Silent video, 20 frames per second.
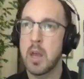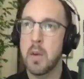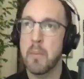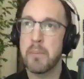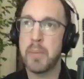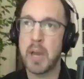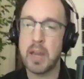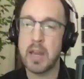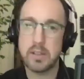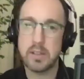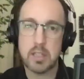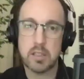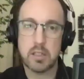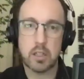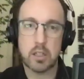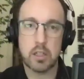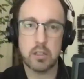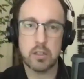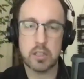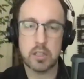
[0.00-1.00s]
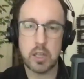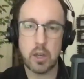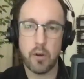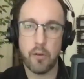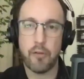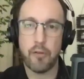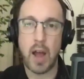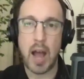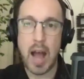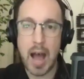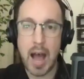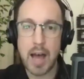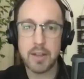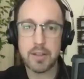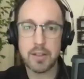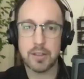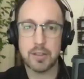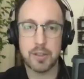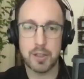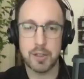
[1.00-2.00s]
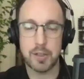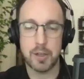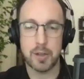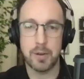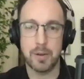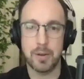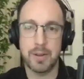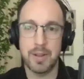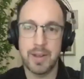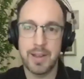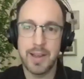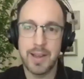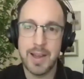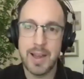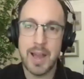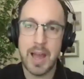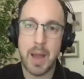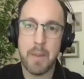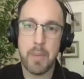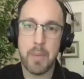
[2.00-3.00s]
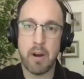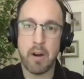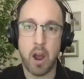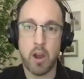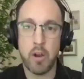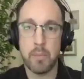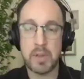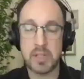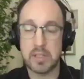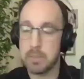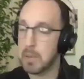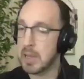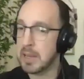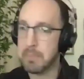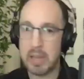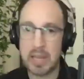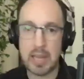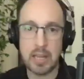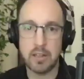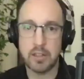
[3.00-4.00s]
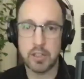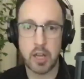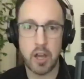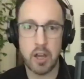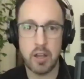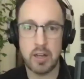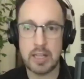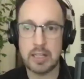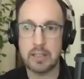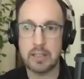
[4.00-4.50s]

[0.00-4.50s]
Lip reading: But it's such a good skill for us to do, but be it internally, to